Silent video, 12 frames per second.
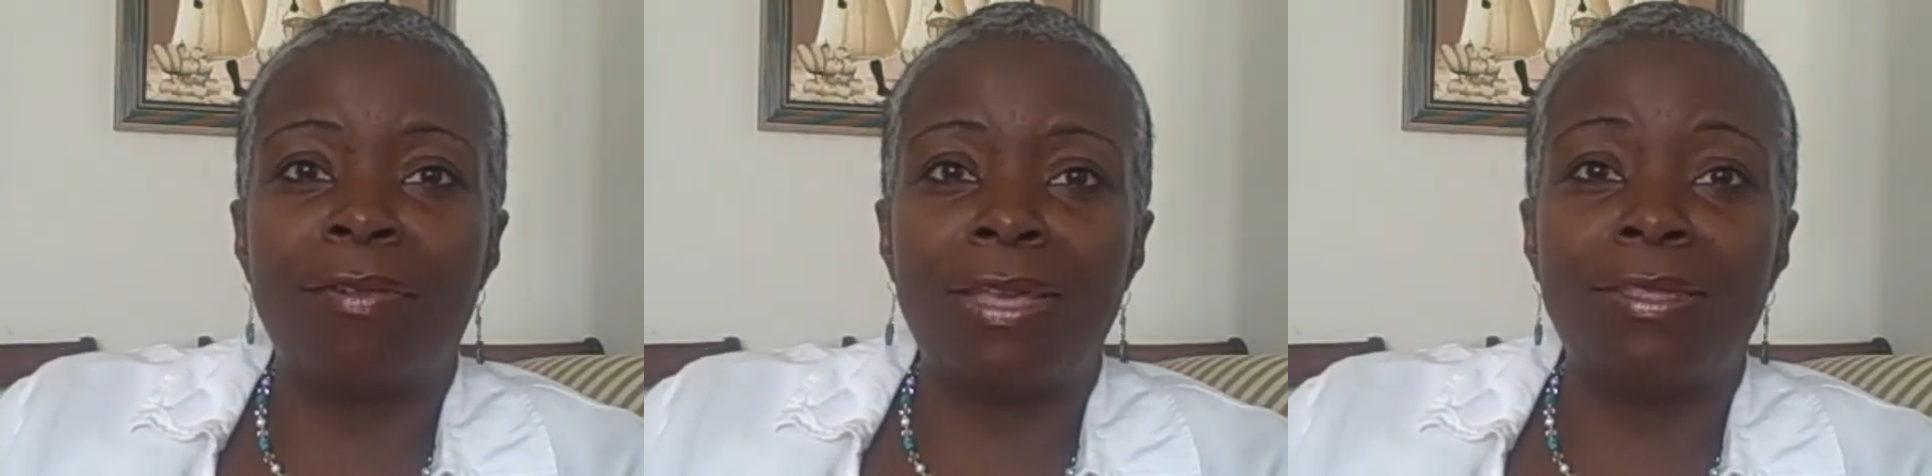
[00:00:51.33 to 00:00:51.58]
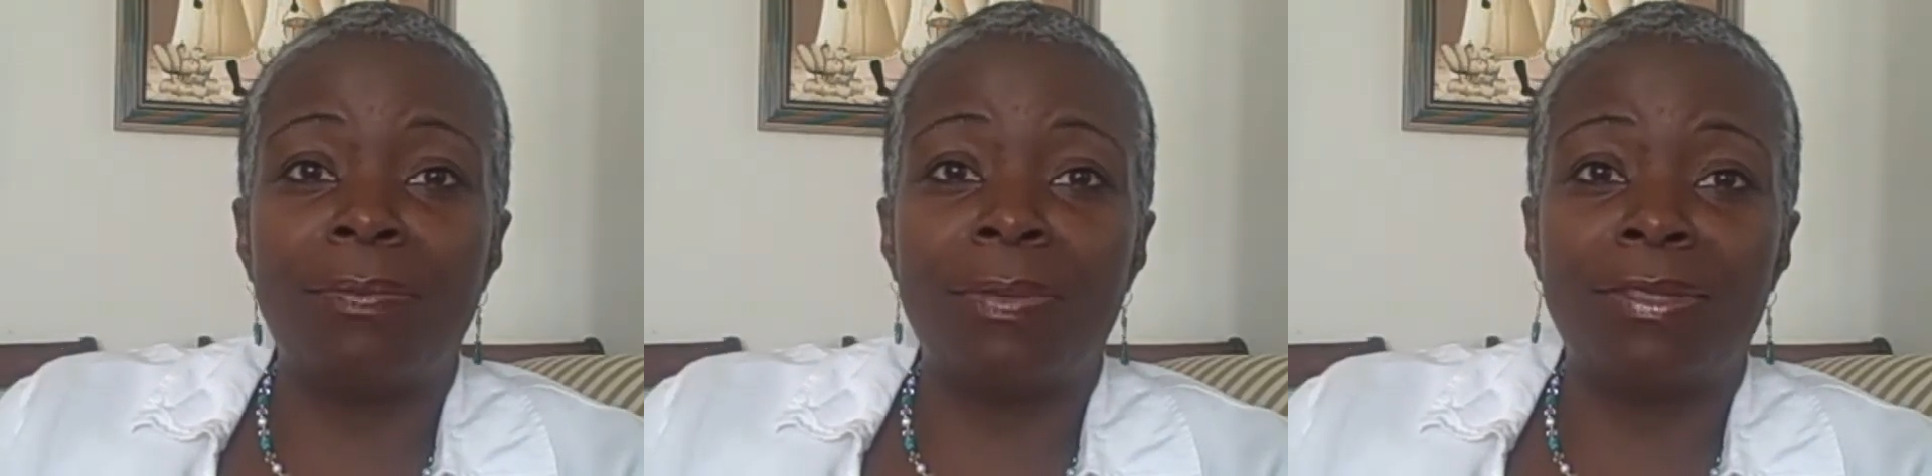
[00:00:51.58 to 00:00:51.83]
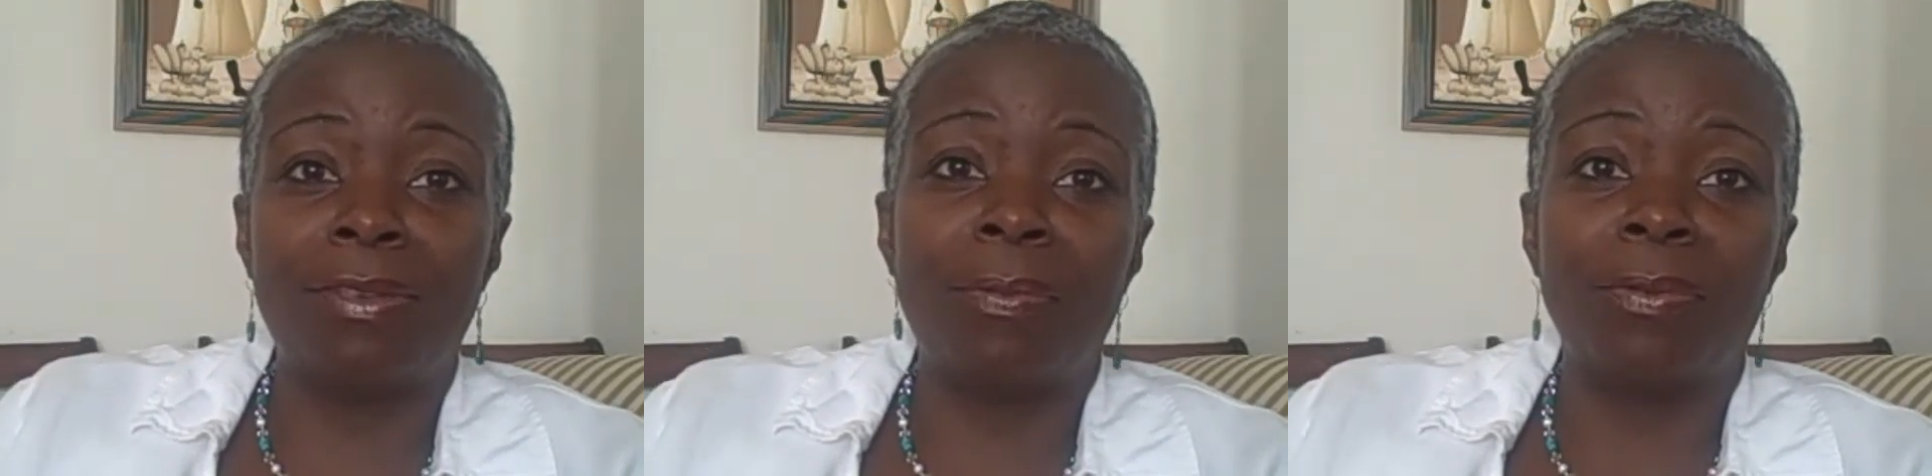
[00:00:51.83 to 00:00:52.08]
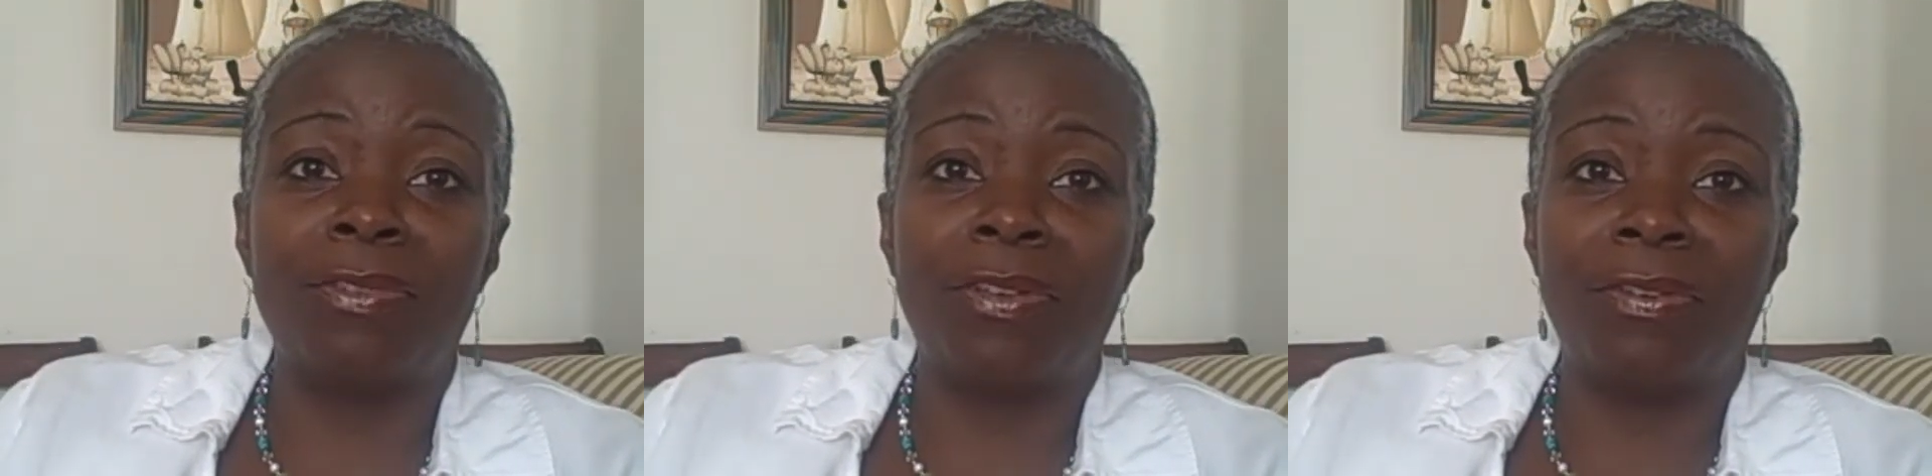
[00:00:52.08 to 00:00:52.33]
Grace
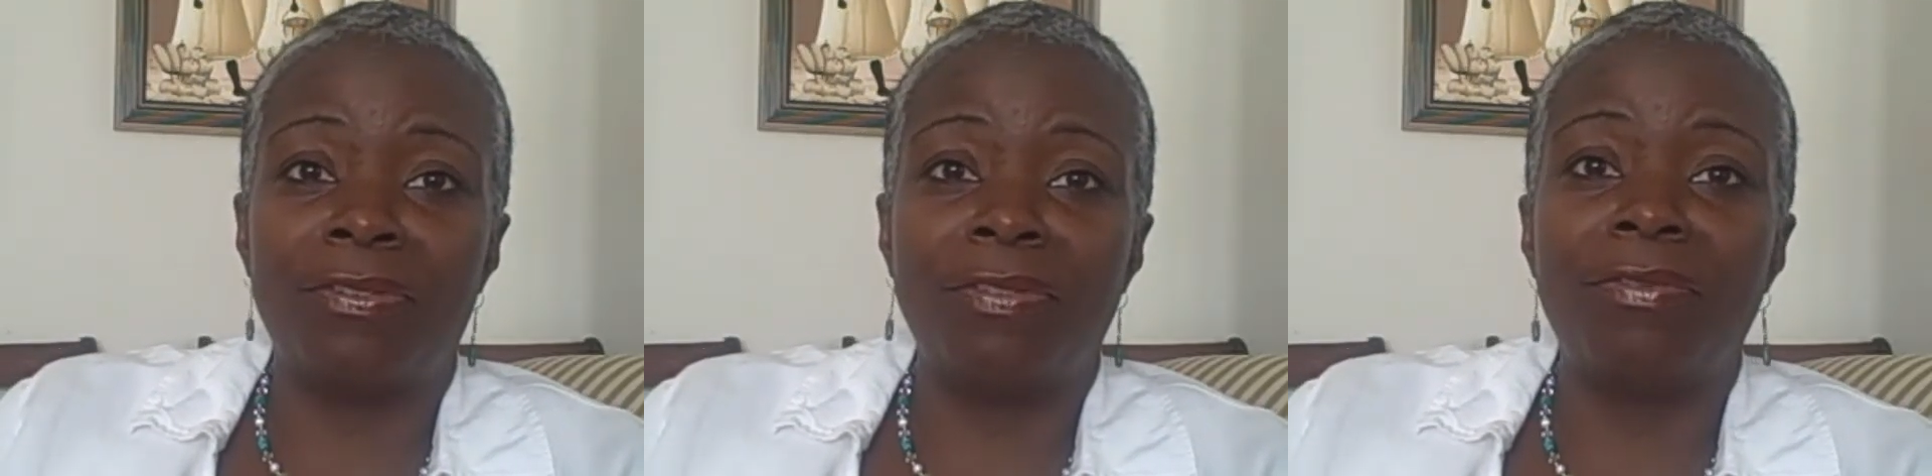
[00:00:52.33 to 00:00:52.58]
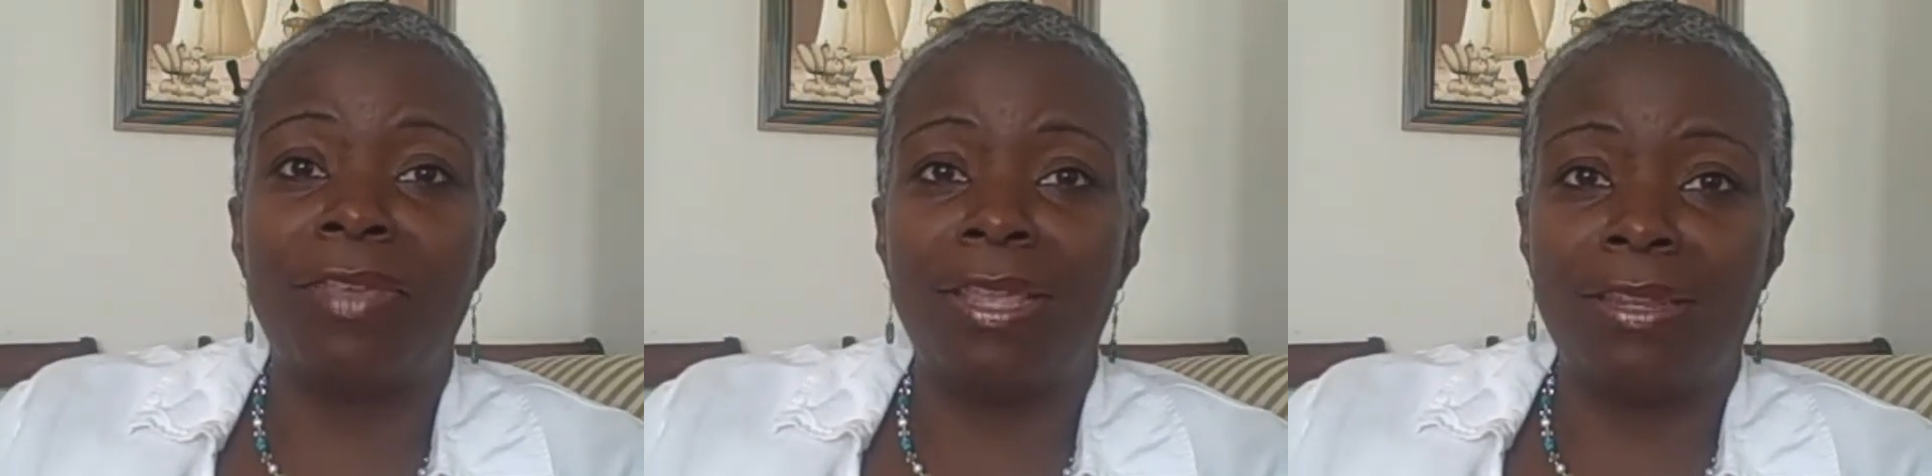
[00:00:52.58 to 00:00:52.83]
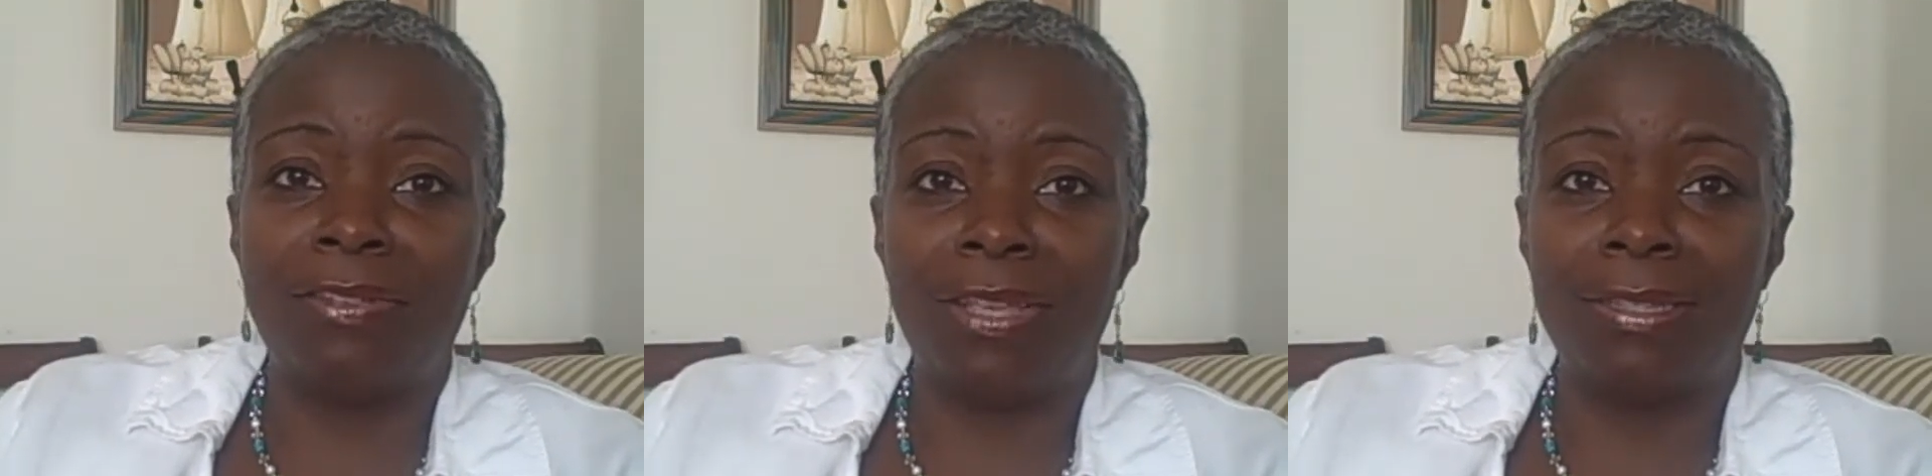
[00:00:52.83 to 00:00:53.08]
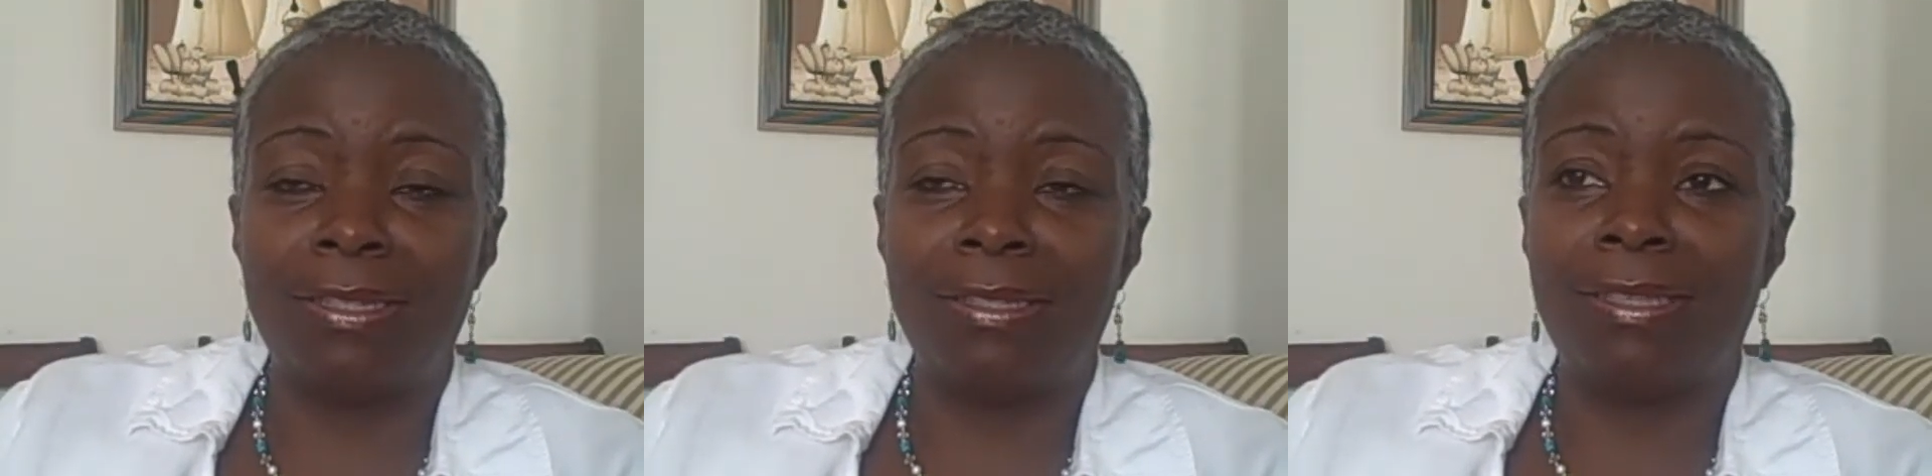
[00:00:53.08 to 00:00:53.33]
Episcopal Church, if you get a
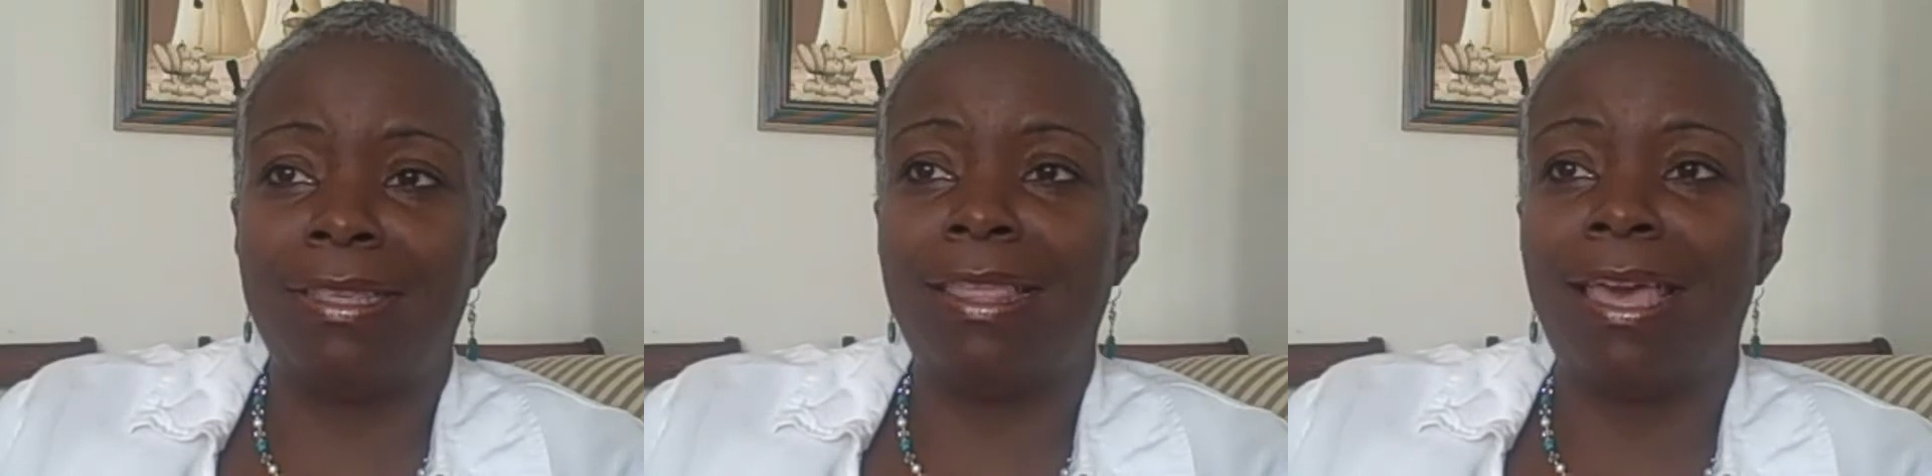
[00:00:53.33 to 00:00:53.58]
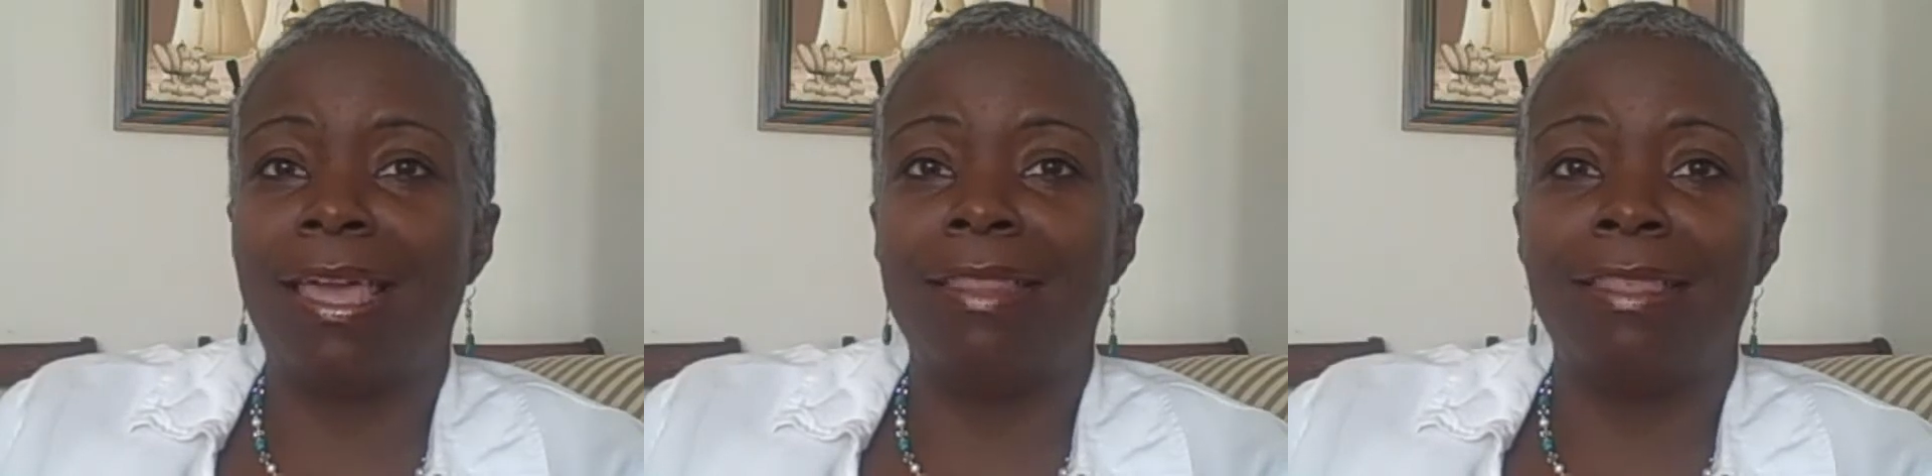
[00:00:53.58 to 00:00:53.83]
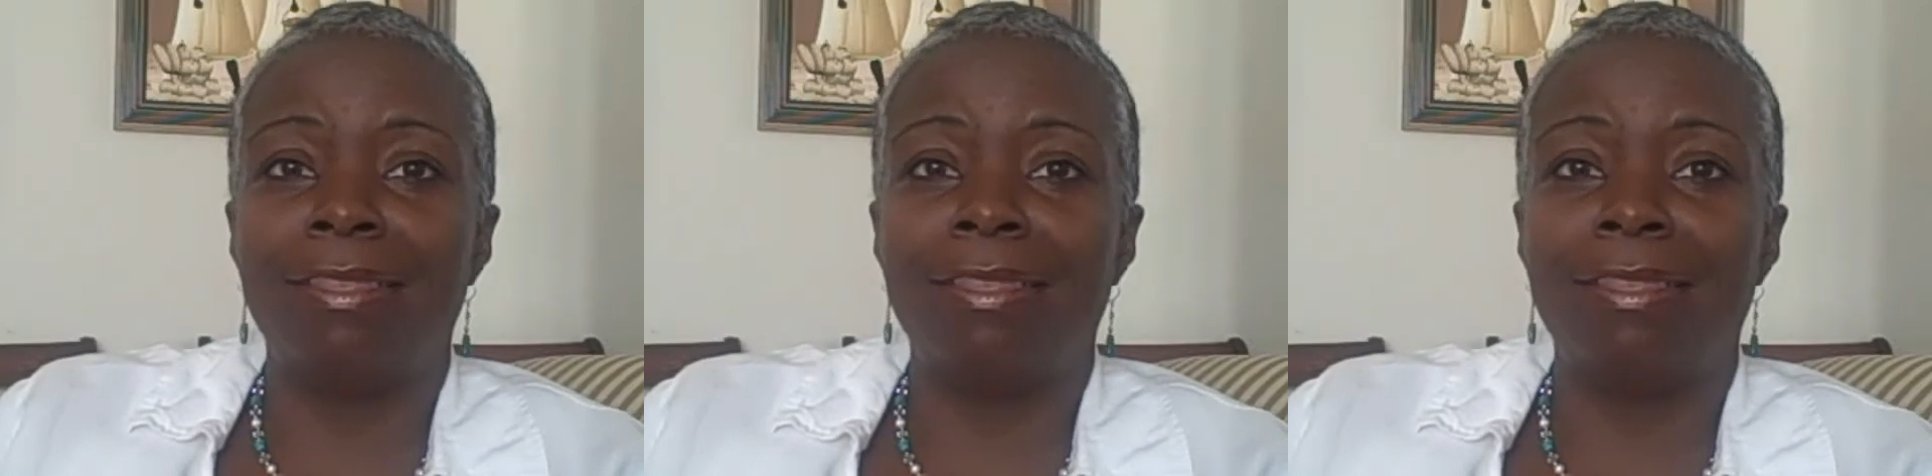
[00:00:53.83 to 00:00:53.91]
chance to see that.